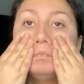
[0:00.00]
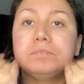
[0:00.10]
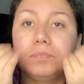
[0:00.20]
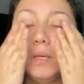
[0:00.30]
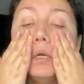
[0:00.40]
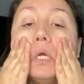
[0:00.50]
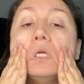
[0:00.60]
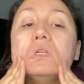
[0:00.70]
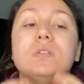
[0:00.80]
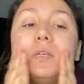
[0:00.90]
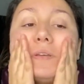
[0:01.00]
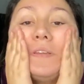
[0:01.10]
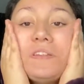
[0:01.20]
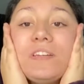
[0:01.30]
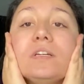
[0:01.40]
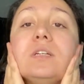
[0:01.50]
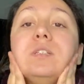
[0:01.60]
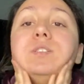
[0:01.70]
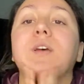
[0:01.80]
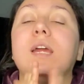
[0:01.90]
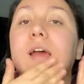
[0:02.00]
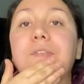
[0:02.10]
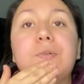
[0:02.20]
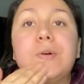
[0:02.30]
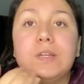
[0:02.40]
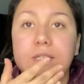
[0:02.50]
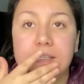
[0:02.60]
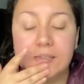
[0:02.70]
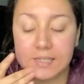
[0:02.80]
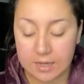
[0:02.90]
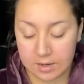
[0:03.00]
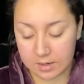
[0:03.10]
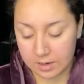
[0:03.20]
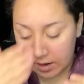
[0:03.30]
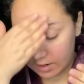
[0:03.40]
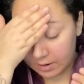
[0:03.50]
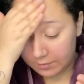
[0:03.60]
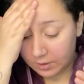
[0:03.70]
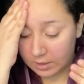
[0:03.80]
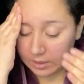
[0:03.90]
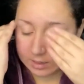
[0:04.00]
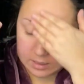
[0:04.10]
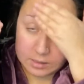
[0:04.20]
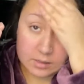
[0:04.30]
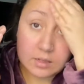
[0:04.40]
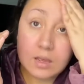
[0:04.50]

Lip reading: because I have oily skin and I feel like it is